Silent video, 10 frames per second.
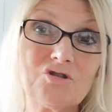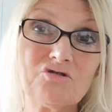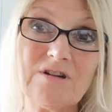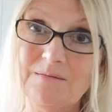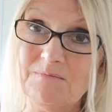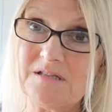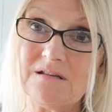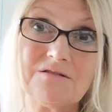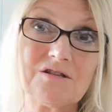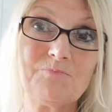dreams,
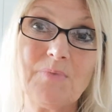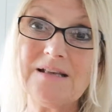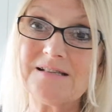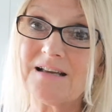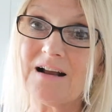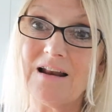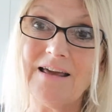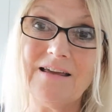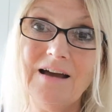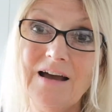just
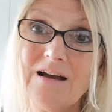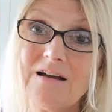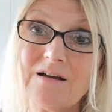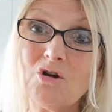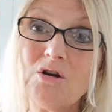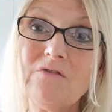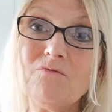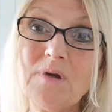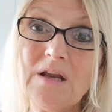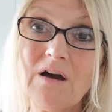basically could
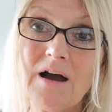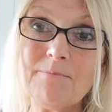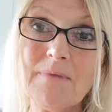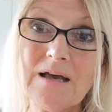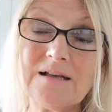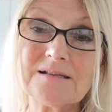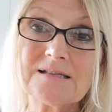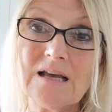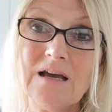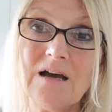even be nightmares.